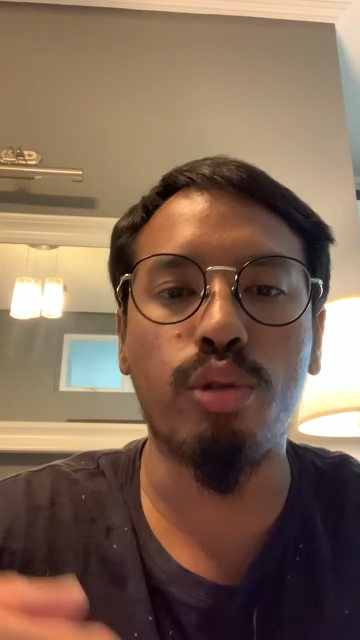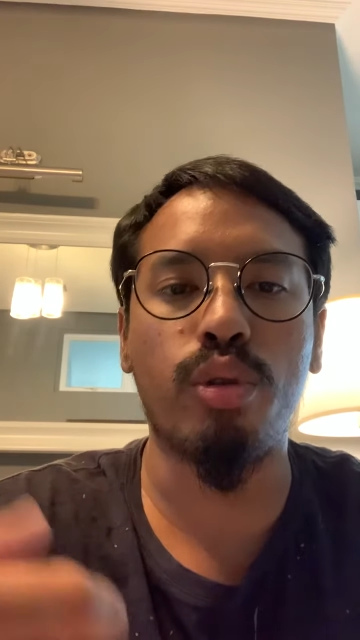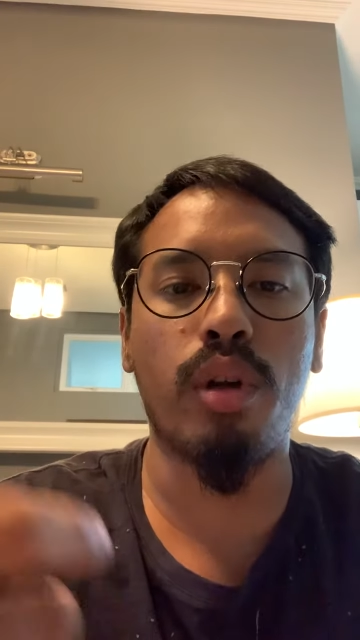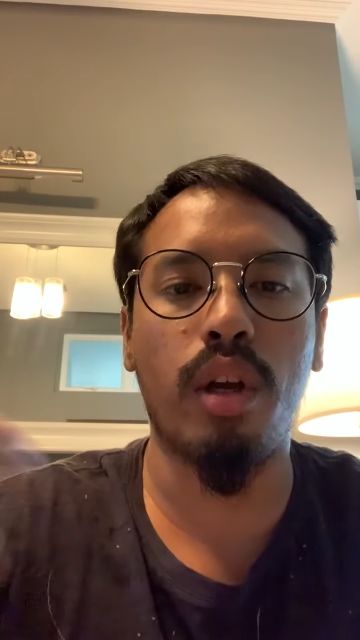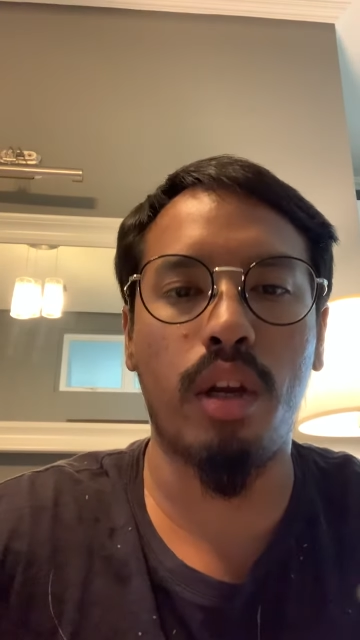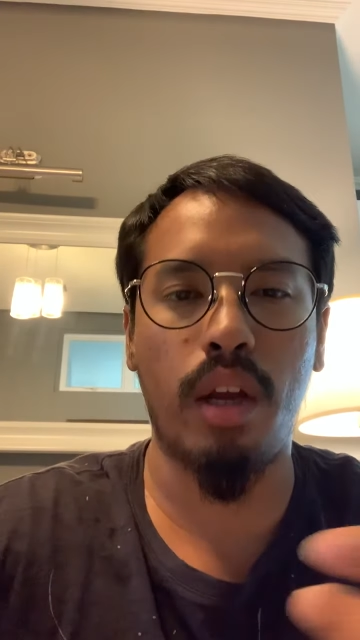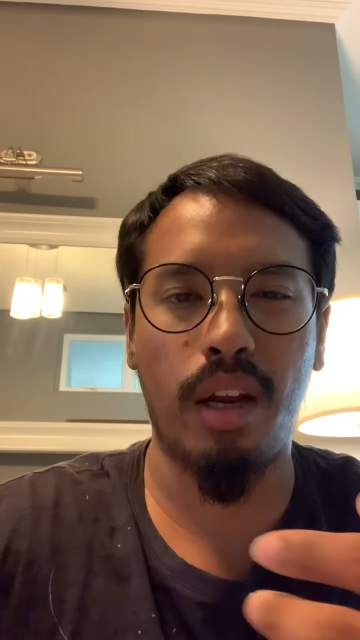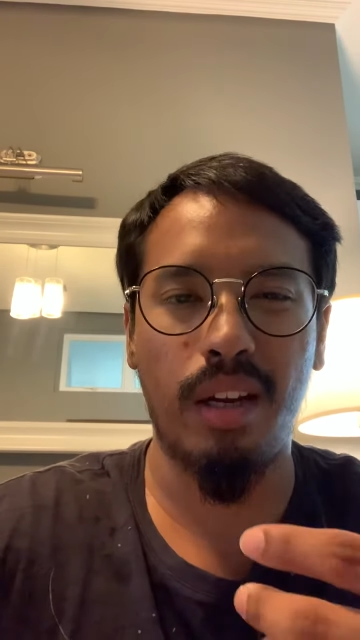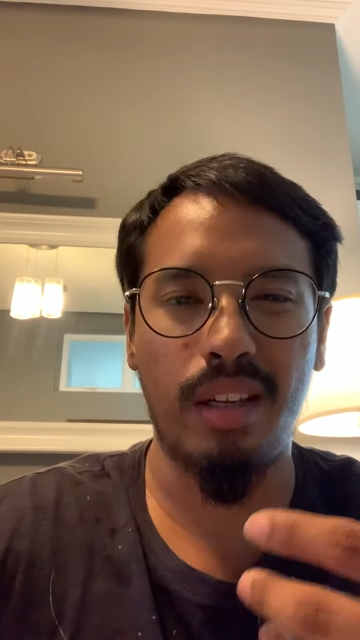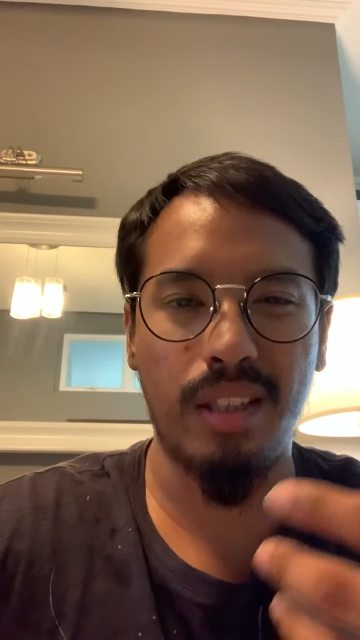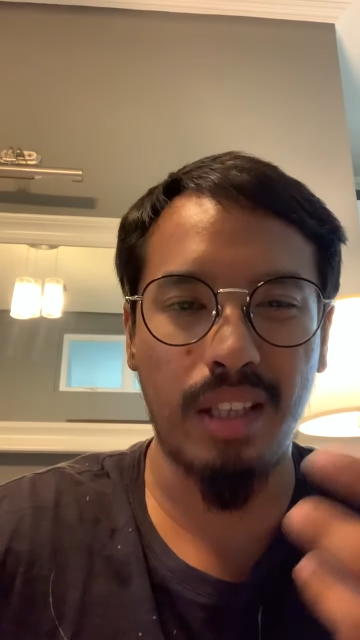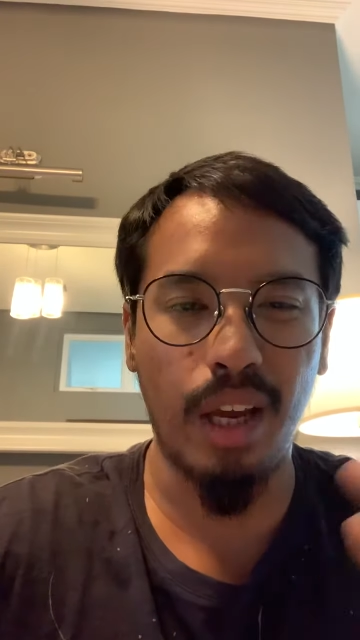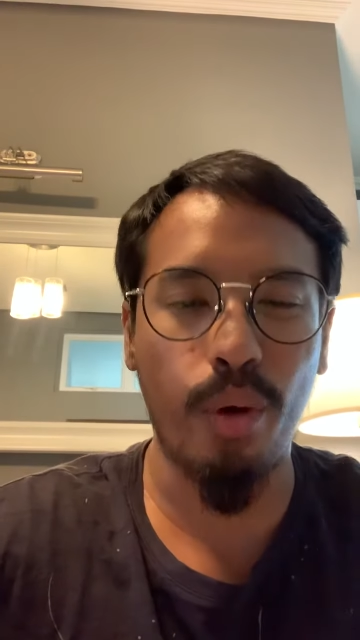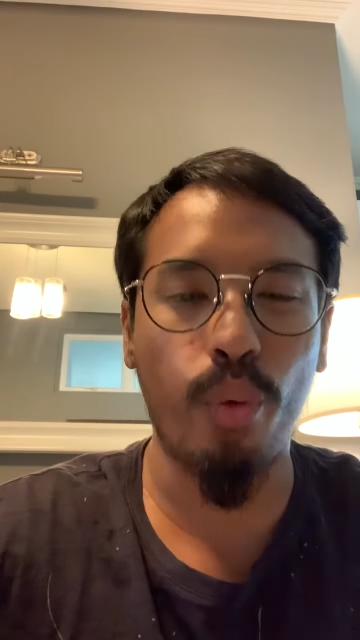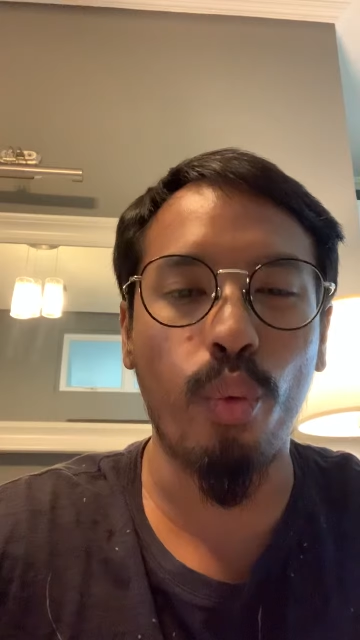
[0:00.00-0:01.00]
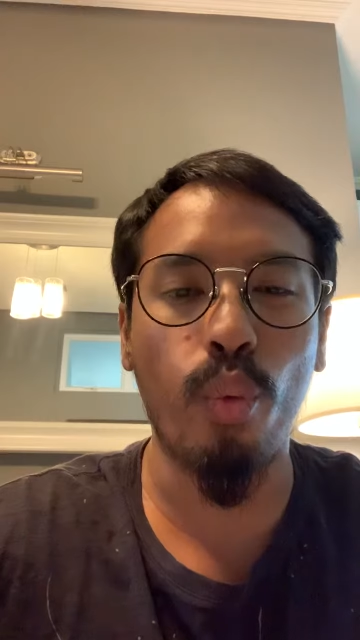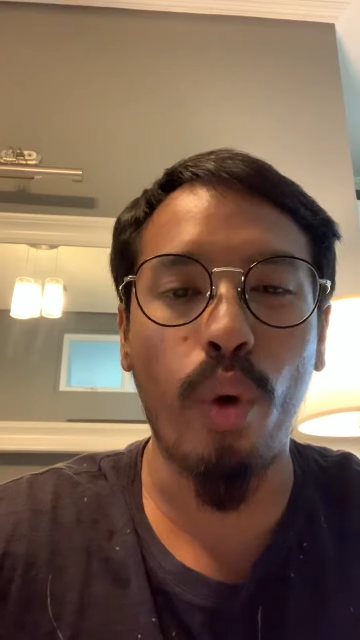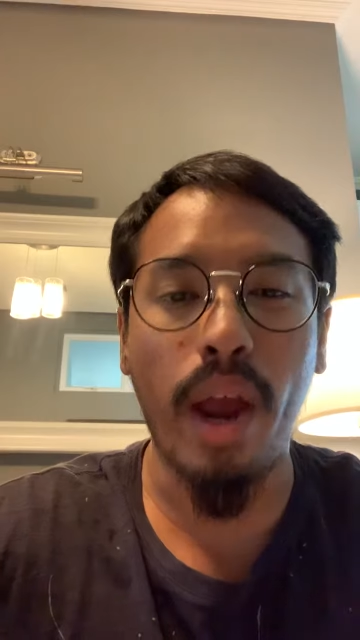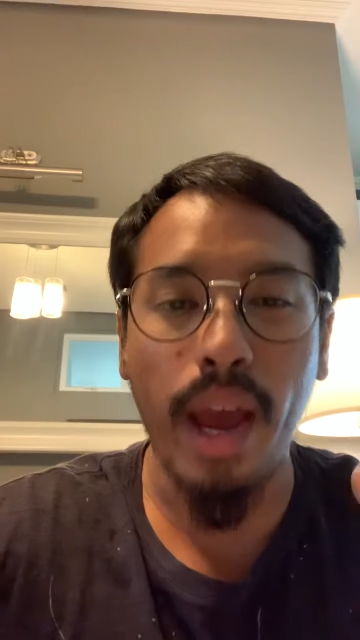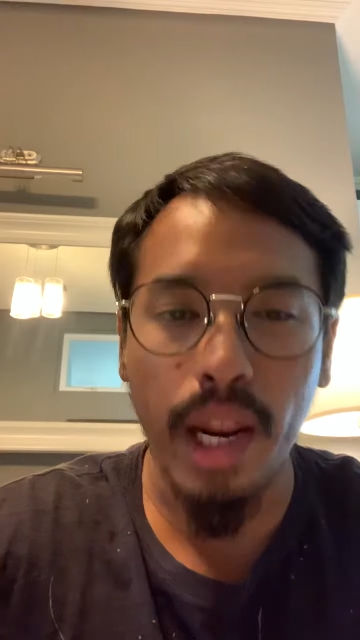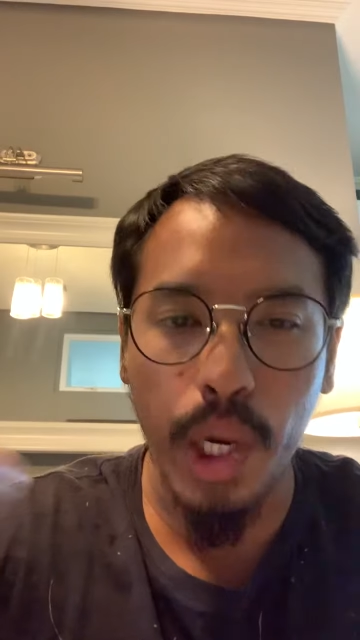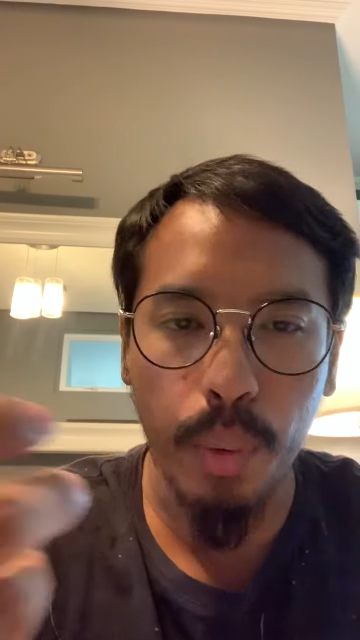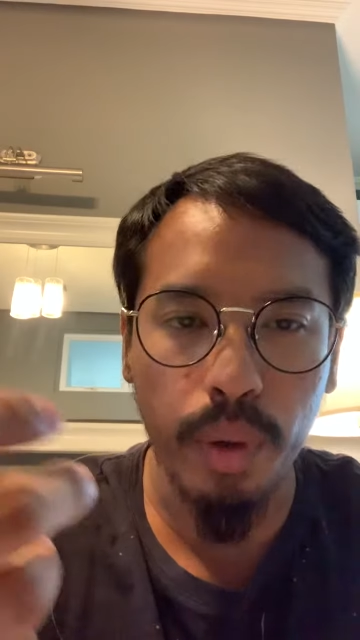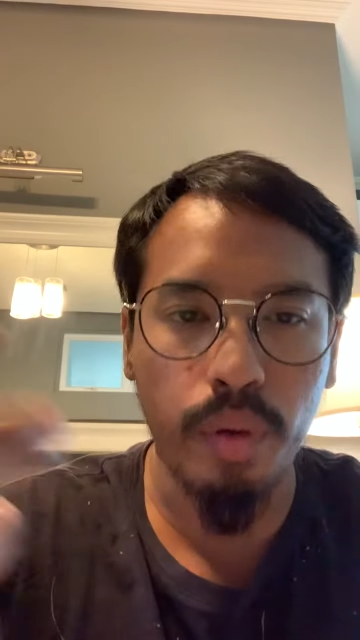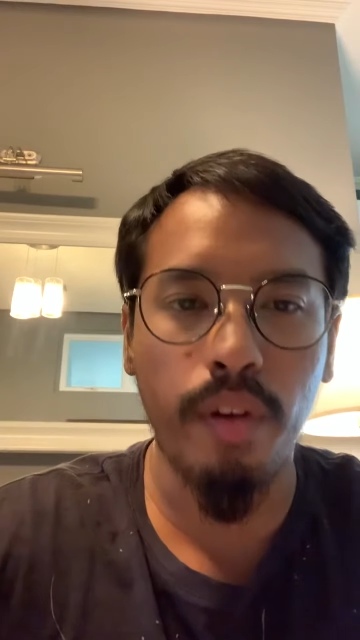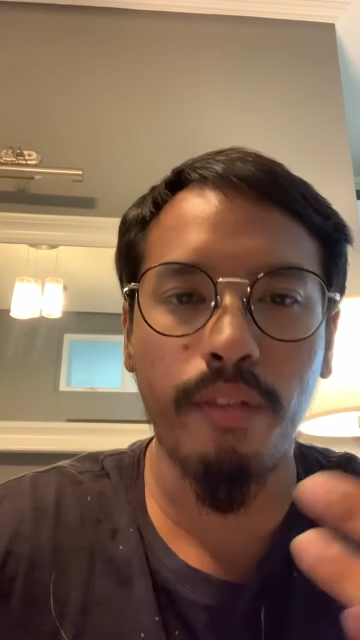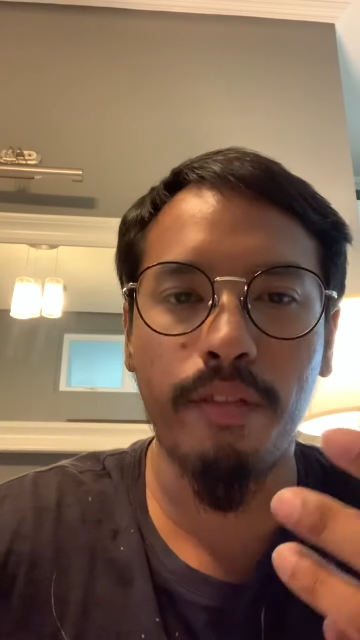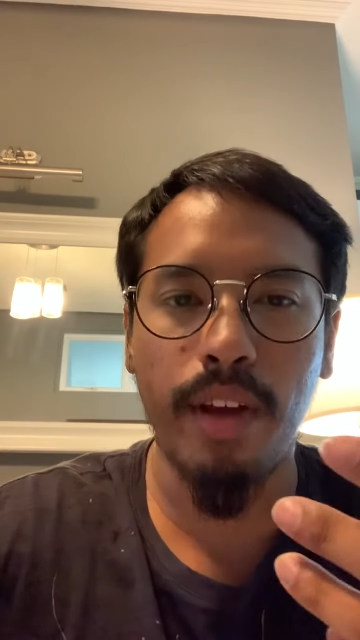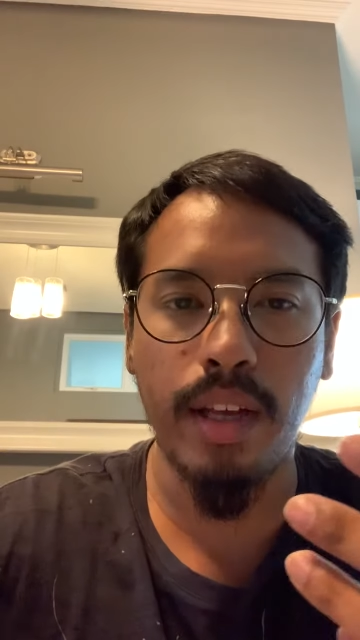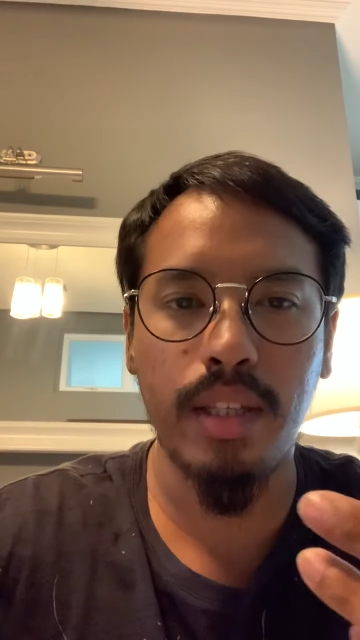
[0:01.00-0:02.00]
so they can decide where they want to
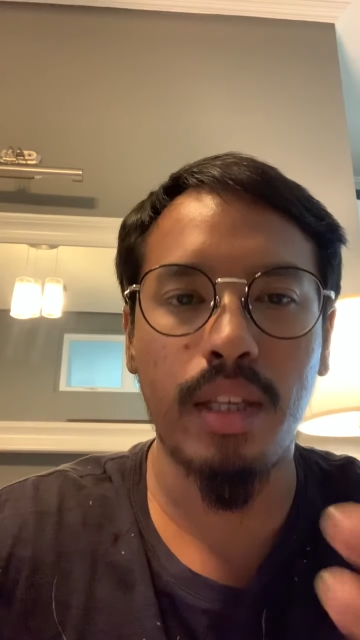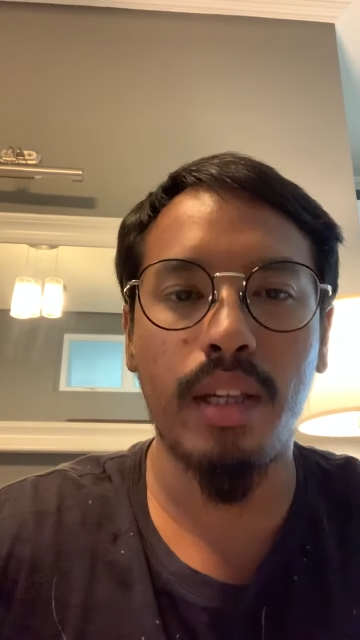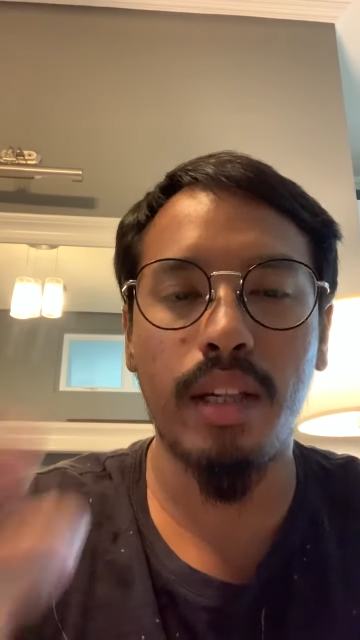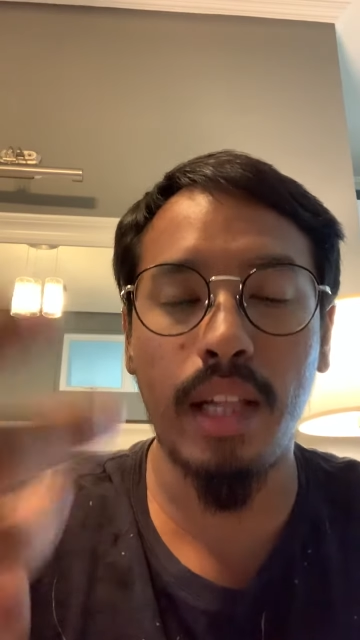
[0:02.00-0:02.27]
invest.